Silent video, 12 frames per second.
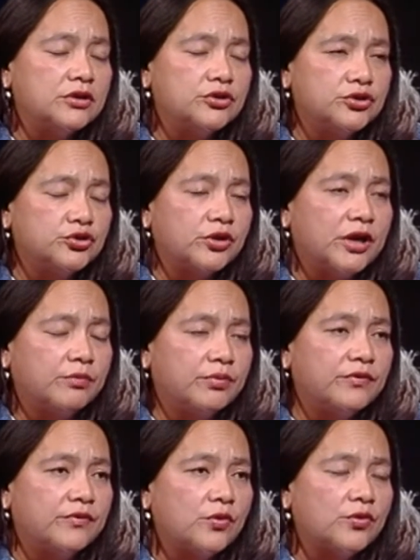to try to
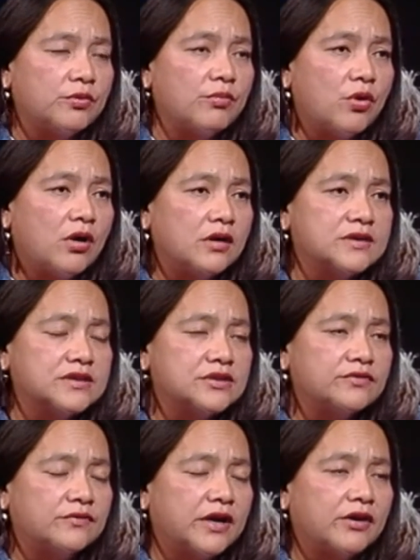provoke the Mohawks into
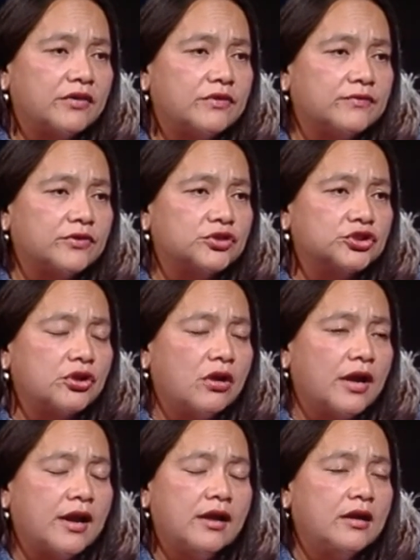firing the first
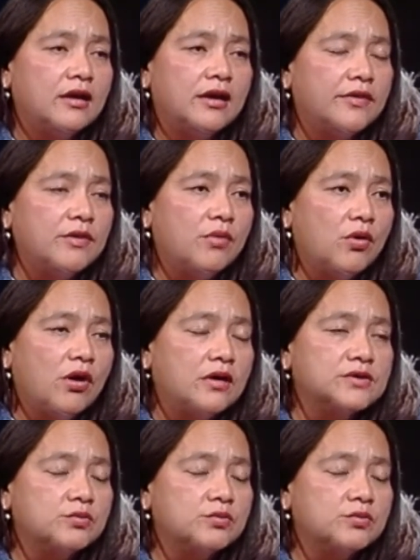shot, and the Mohawks